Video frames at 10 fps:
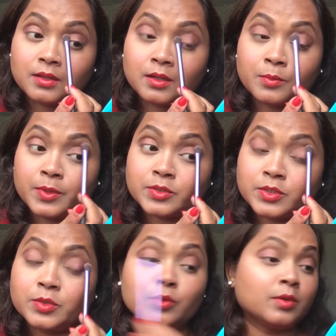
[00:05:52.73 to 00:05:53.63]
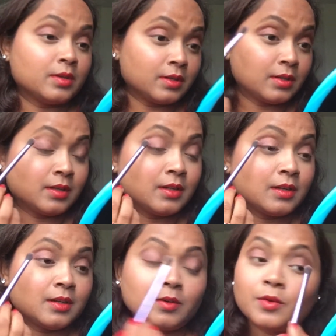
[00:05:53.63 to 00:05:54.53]
How about you?
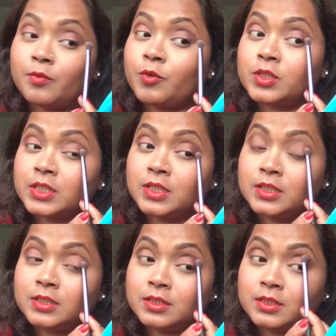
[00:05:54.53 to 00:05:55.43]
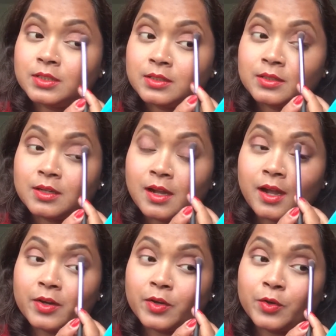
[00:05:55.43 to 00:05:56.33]
What color
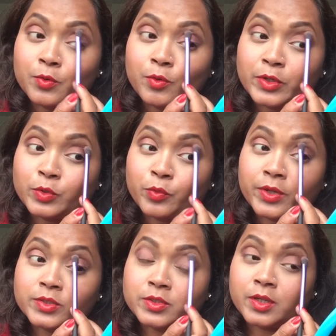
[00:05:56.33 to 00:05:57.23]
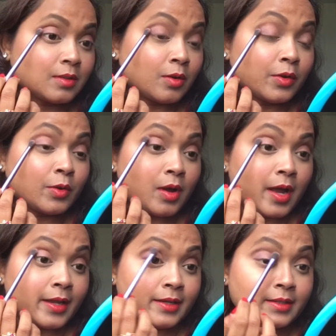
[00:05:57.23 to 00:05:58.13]
are you going to wear today on your
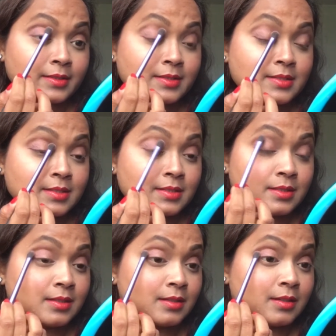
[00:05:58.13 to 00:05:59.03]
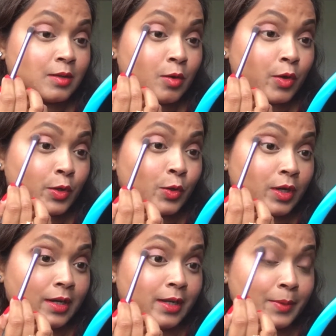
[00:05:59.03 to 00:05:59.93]
eyelids, on your
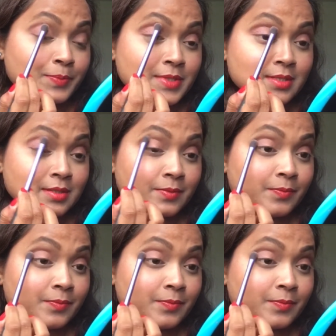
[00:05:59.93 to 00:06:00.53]
lips?